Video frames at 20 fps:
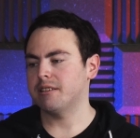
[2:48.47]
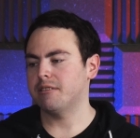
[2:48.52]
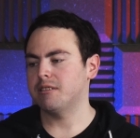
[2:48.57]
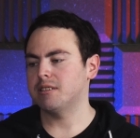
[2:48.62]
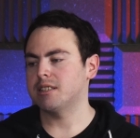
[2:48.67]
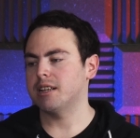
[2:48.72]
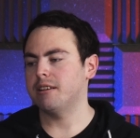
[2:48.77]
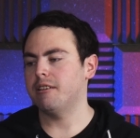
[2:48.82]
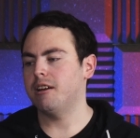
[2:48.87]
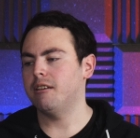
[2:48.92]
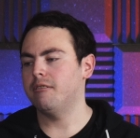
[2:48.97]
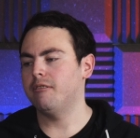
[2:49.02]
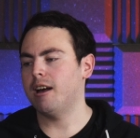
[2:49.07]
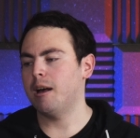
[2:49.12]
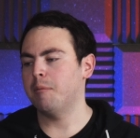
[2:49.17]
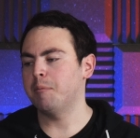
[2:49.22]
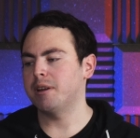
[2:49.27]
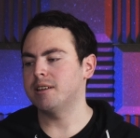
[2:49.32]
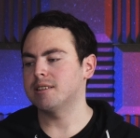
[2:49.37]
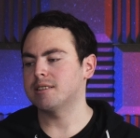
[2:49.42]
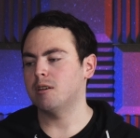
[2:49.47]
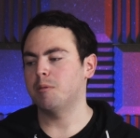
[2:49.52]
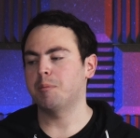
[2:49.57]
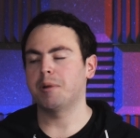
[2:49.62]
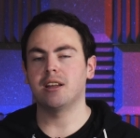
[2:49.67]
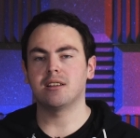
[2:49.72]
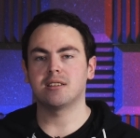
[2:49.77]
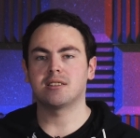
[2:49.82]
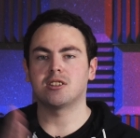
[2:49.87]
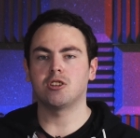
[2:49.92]
That means it'll
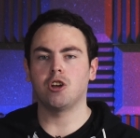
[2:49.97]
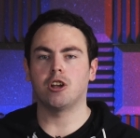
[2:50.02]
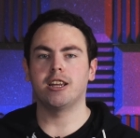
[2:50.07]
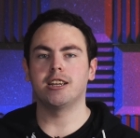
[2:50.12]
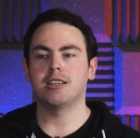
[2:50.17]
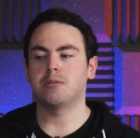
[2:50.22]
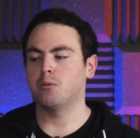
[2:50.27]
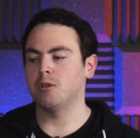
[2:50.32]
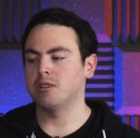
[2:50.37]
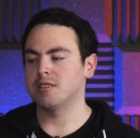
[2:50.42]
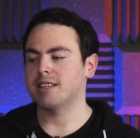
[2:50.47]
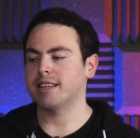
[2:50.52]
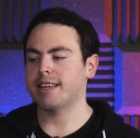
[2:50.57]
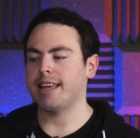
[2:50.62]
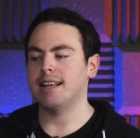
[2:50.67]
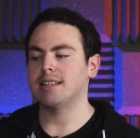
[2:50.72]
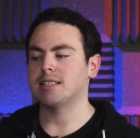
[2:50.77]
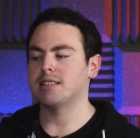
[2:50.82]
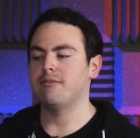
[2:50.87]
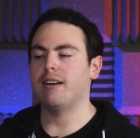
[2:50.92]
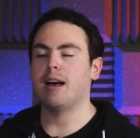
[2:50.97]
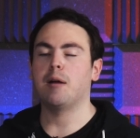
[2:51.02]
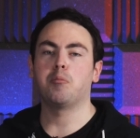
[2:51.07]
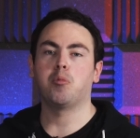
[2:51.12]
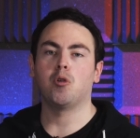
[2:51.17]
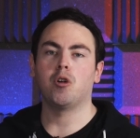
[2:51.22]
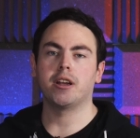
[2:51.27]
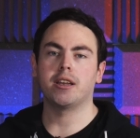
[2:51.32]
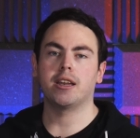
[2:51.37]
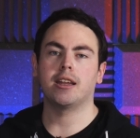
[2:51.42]
be a solid, once it gets to
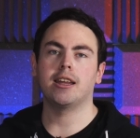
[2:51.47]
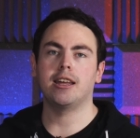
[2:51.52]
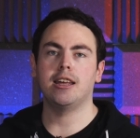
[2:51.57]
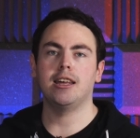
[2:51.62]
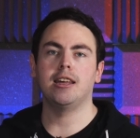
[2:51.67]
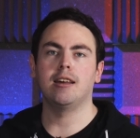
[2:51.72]
that point,